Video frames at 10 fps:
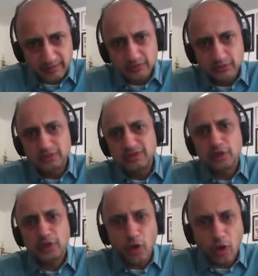So there's
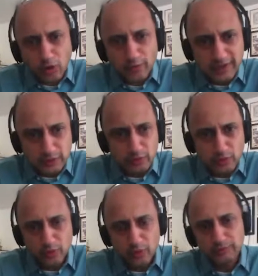a long way to
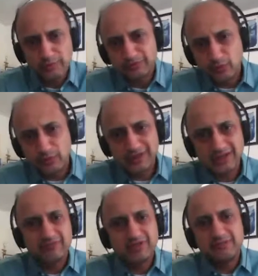go before
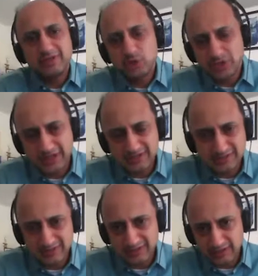everyone shares
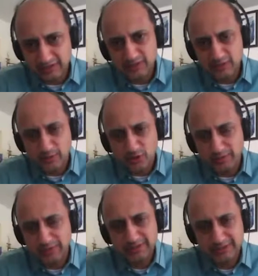in the nation's
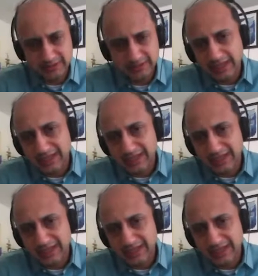prosperity.